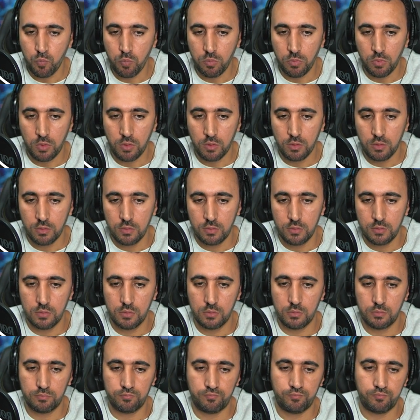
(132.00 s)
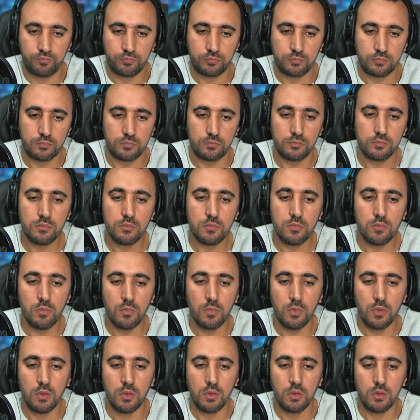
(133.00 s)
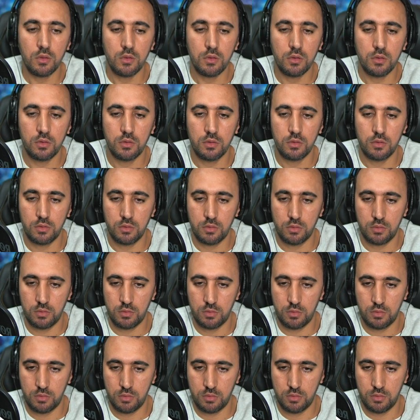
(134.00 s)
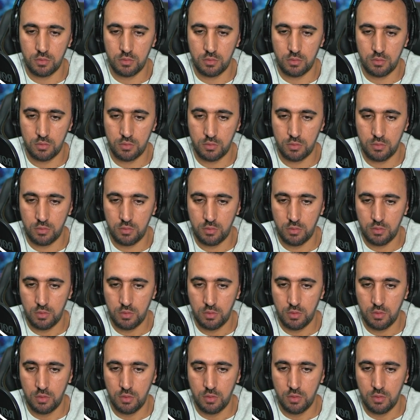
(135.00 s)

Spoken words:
[no speech]